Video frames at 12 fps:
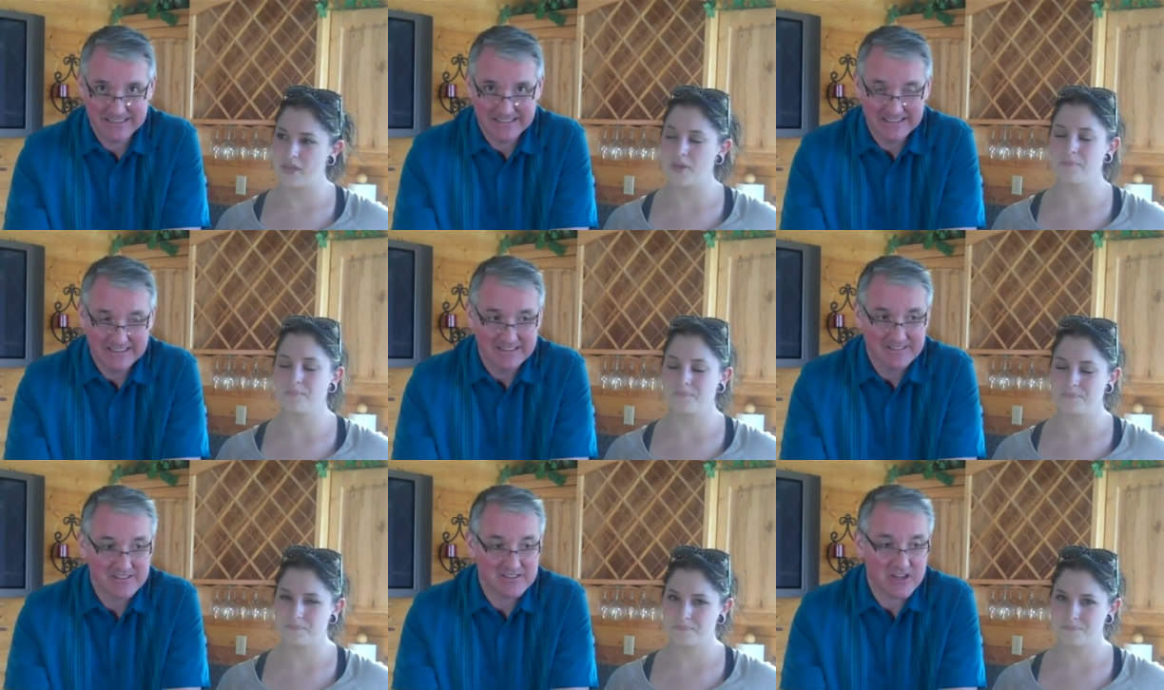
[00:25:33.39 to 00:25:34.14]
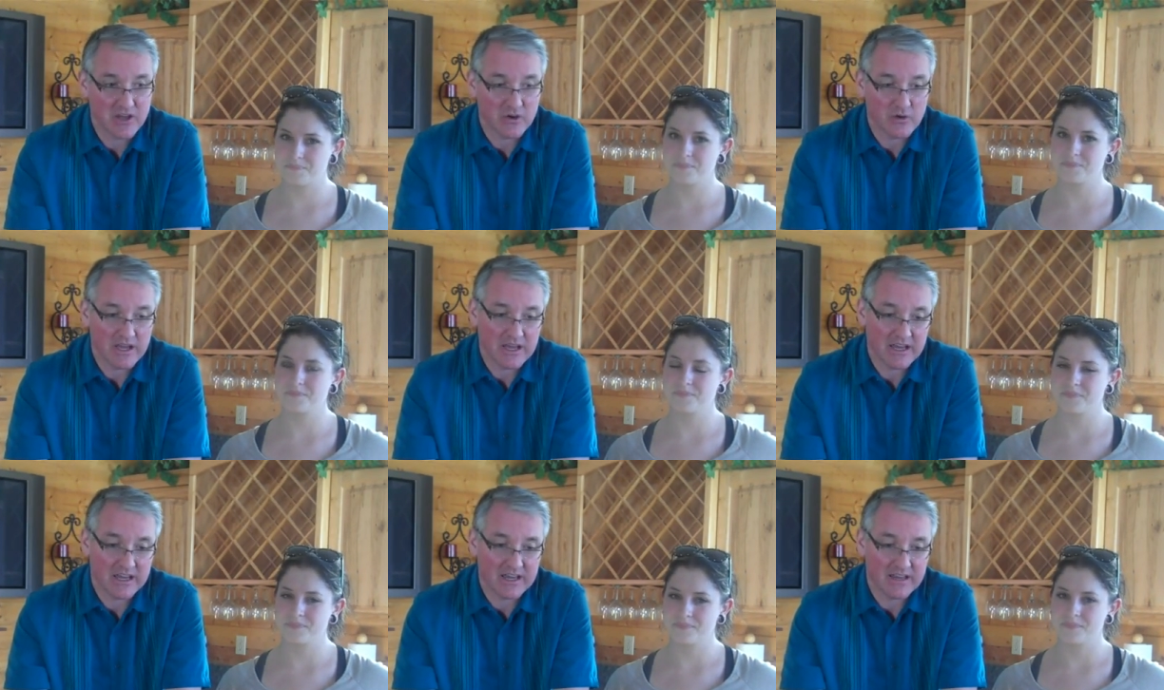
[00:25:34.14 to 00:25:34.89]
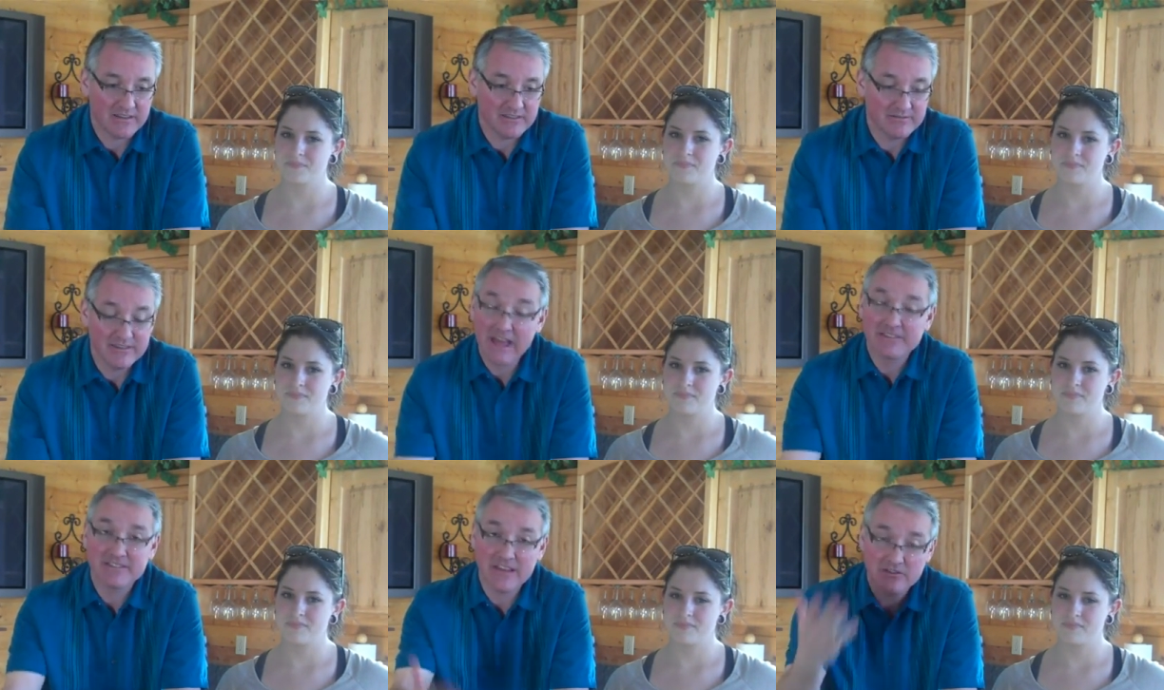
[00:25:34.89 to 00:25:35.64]
Speaker 1: Yep. So uh,
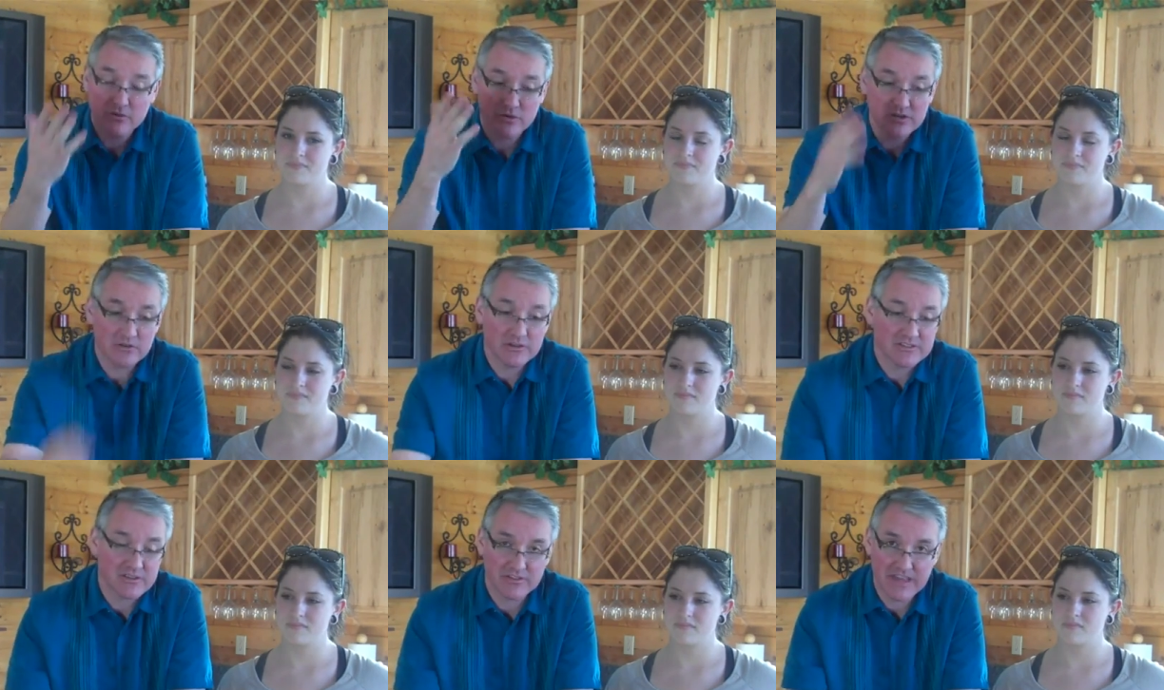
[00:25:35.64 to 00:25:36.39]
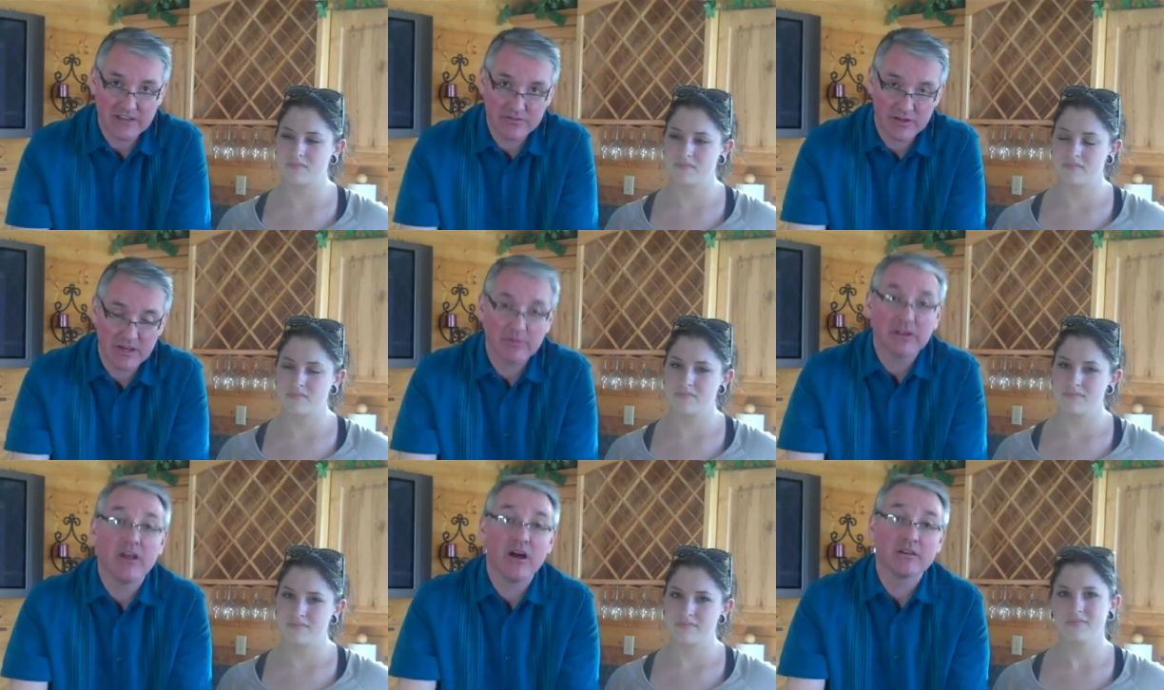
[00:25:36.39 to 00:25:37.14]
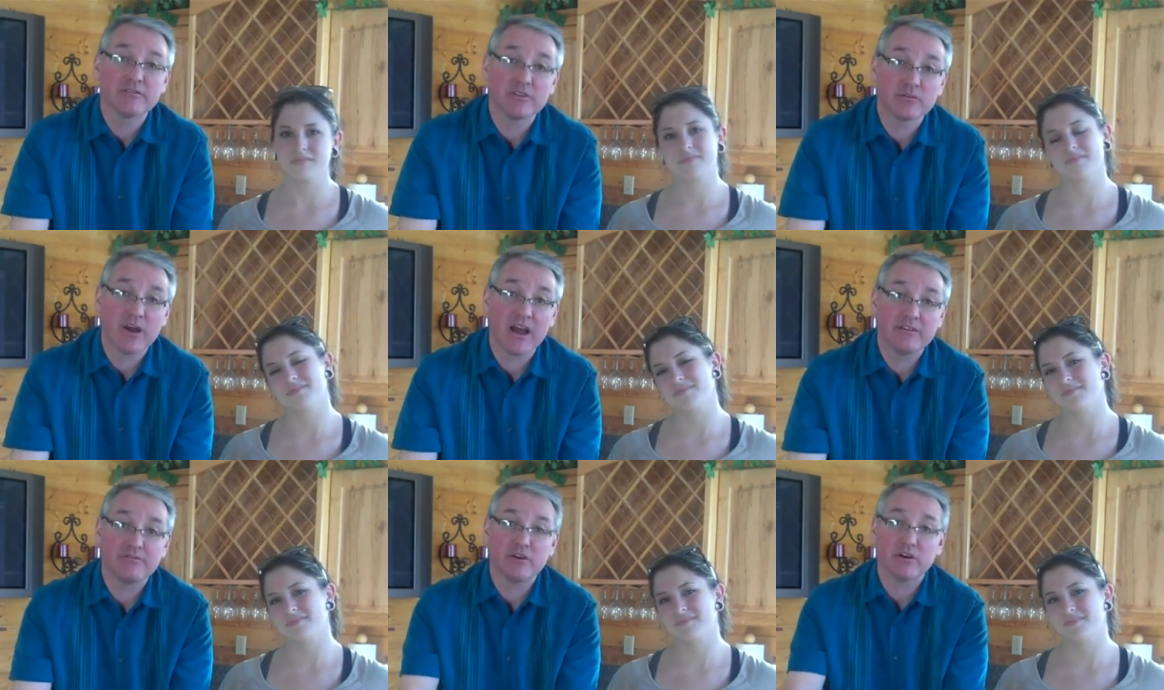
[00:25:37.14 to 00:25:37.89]
that's that's what we're doing. So thanks for coming along for the
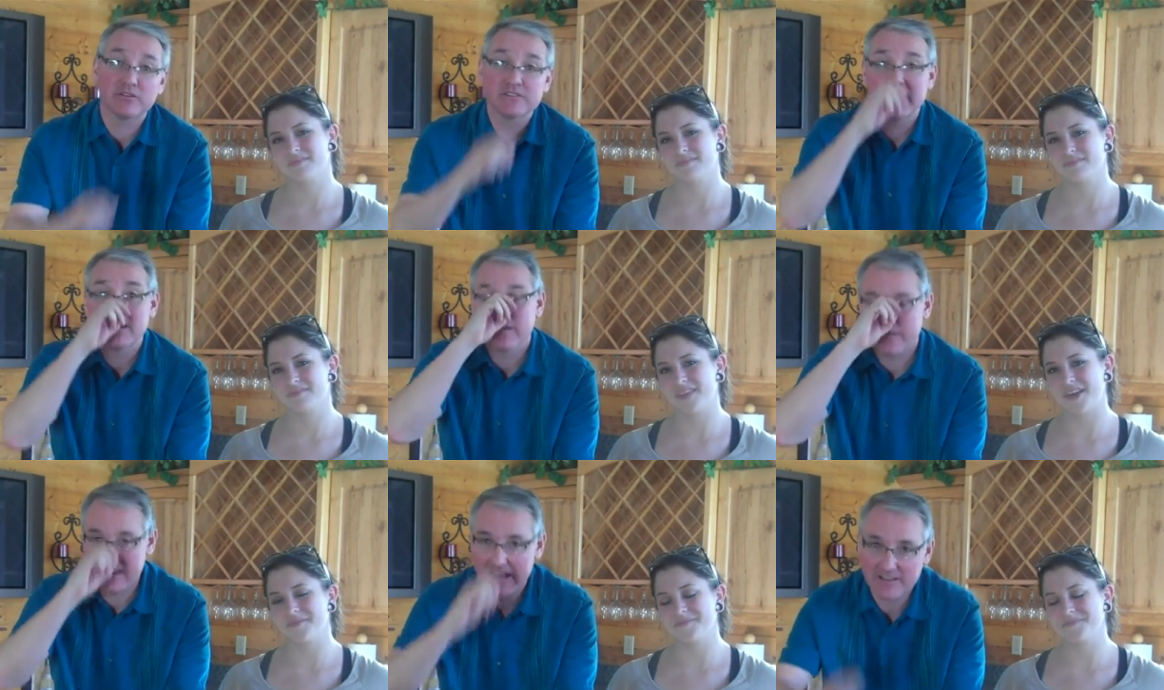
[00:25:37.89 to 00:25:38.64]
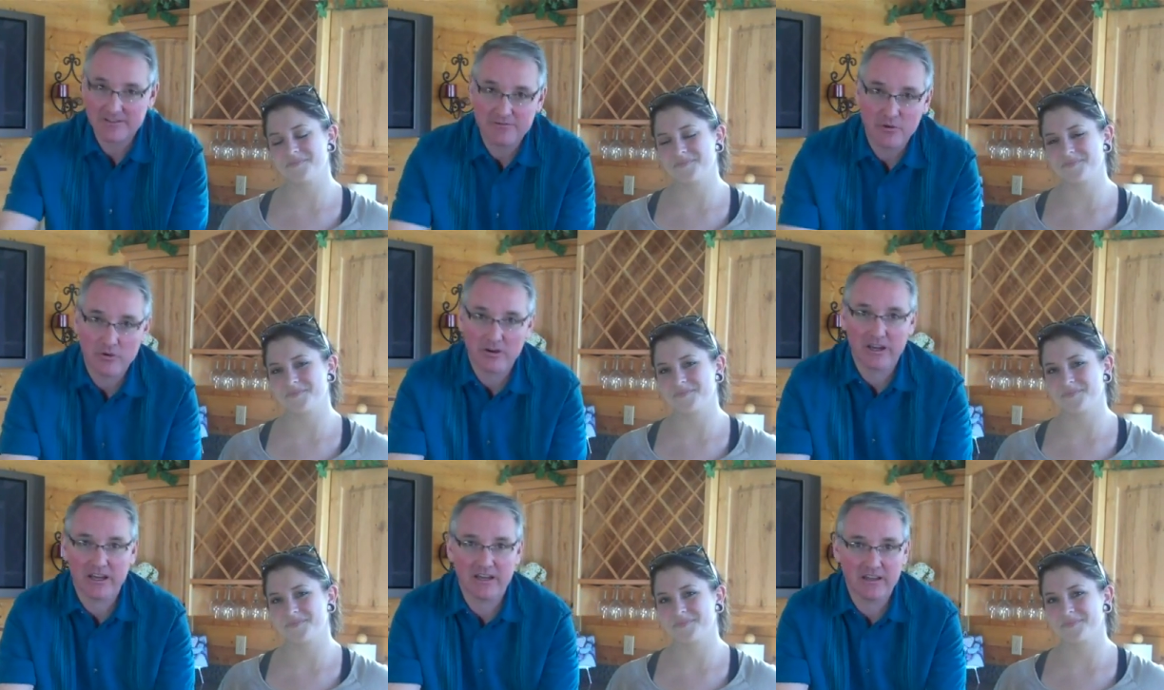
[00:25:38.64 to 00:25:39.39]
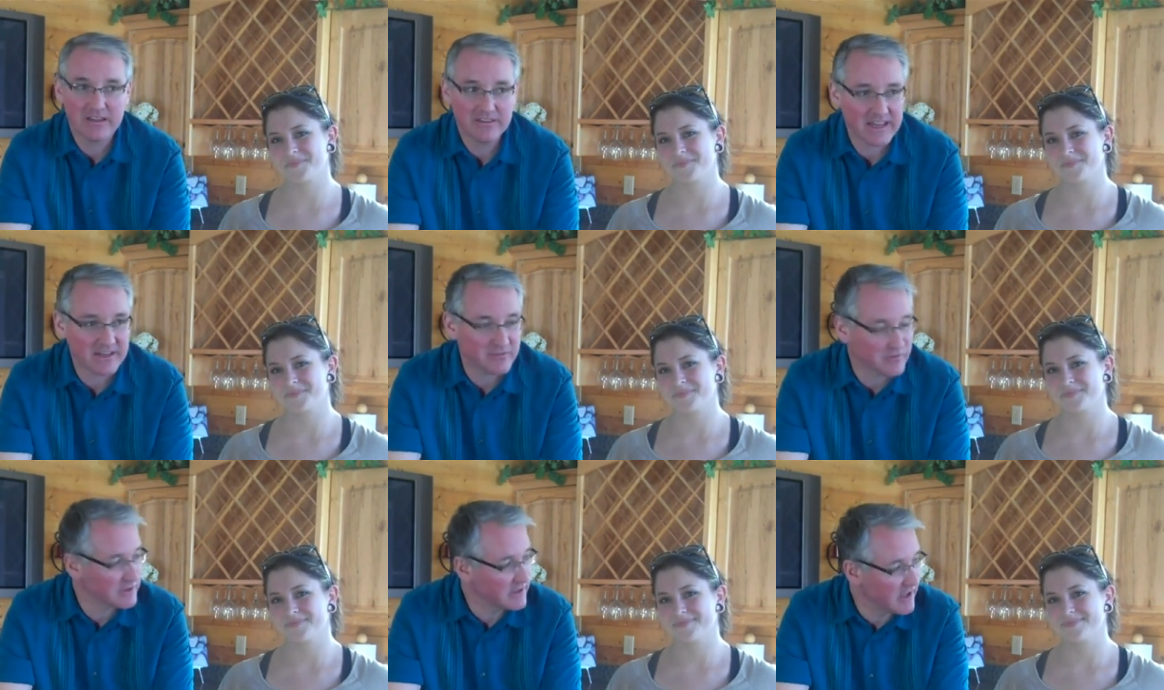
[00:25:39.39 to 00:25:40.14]
ride, folks. Yep. Thanks for uh,
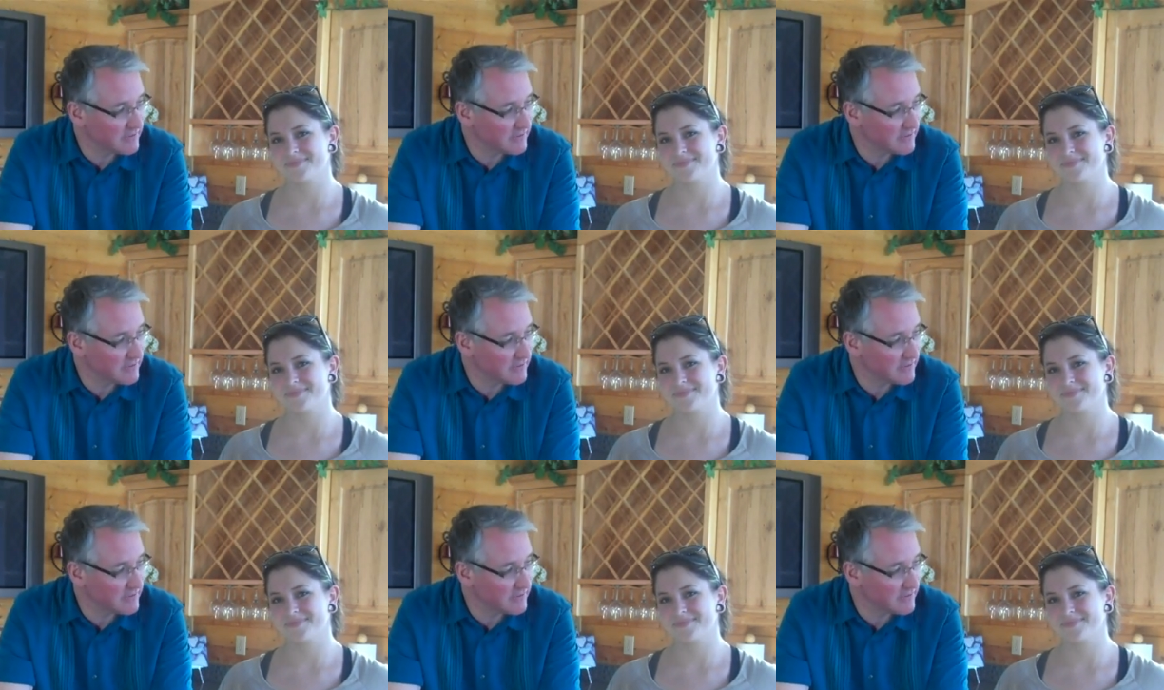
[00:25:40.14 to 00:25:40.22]
thanks for